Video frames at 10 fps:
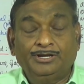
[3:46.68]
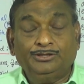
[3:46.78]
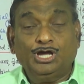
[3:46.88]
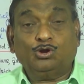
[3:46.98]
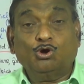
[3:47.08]

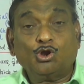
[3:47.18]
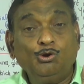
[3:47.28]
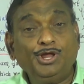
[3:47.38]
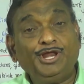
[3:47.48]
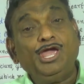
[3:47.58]
The
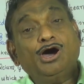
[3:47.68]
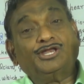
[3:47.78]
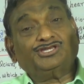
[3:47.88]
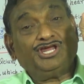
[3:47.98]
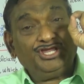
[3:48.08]
coronary
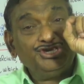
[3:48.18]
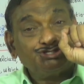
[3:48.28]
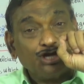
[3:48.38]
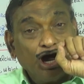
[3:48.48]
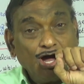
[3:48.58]

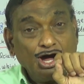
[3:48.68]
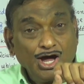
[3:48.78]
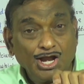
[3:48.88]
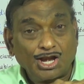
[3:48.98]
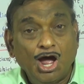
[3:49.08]
arteries
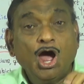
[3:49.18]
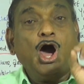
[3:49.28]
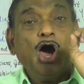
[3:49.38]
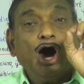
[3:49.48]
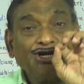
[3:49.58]
are
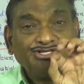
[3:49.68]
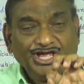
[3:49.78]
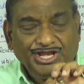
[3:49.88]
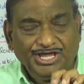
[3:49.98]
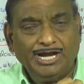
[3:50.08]

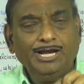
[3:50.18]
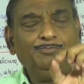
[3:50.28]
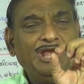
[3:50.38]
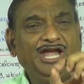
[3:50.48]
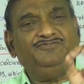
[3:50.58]
arterial
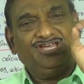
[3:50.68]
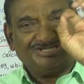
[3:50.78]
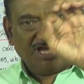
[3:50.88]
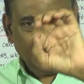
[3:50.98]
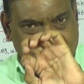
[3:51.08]
blood
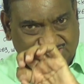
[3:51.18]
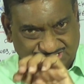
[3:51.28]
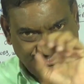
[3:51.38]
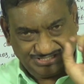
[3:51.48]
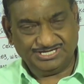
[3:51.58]

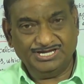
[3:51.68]
vessels.